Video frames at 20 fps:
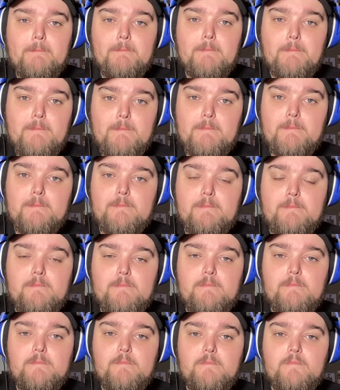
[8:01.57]

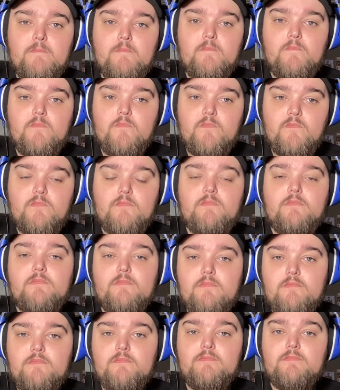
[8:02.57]

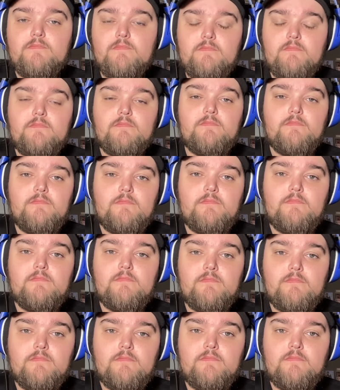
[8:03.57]

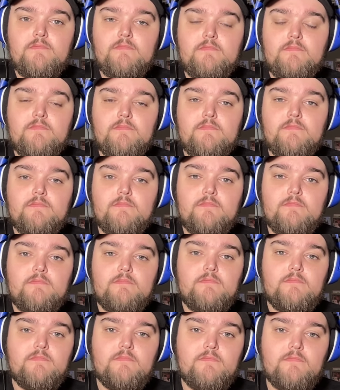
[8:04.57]

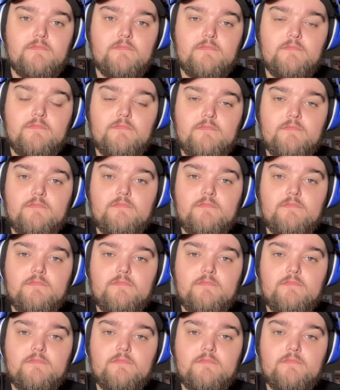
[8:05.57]
The person shown says nothing.